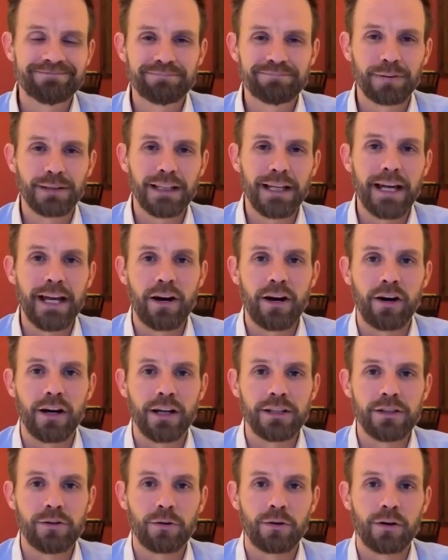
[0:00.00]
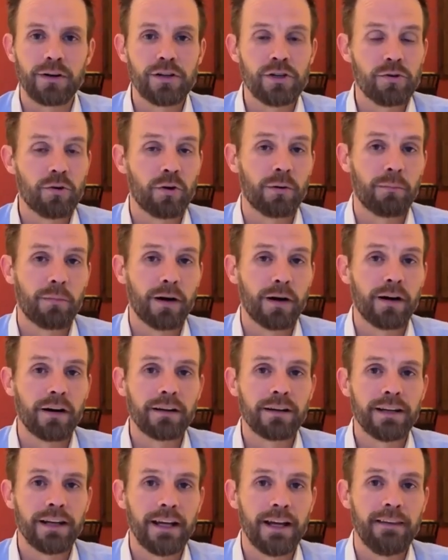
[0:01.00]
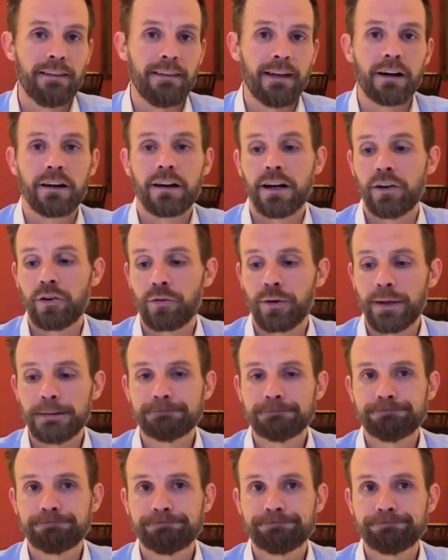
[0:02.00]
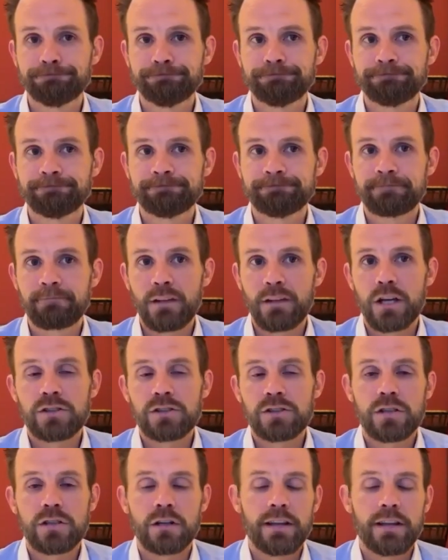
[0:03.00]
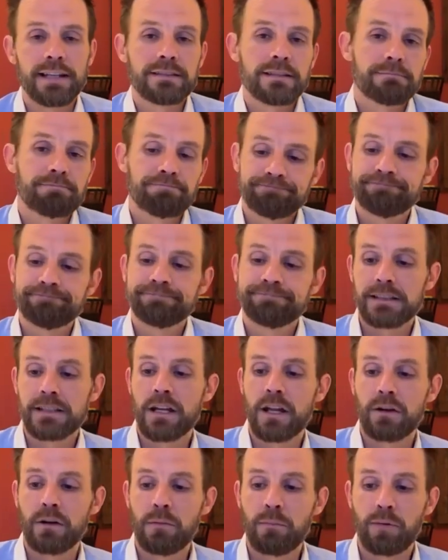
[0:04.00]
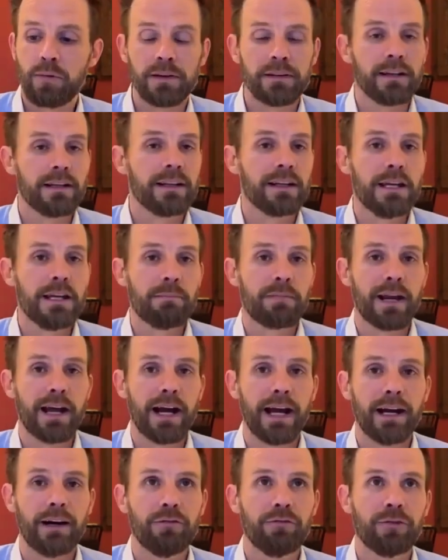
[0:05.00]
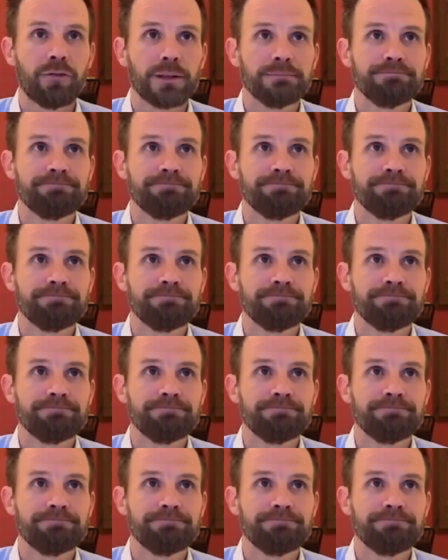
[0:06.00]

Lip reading: play on your mark in their country. So that's another important thing to keep an eye out for.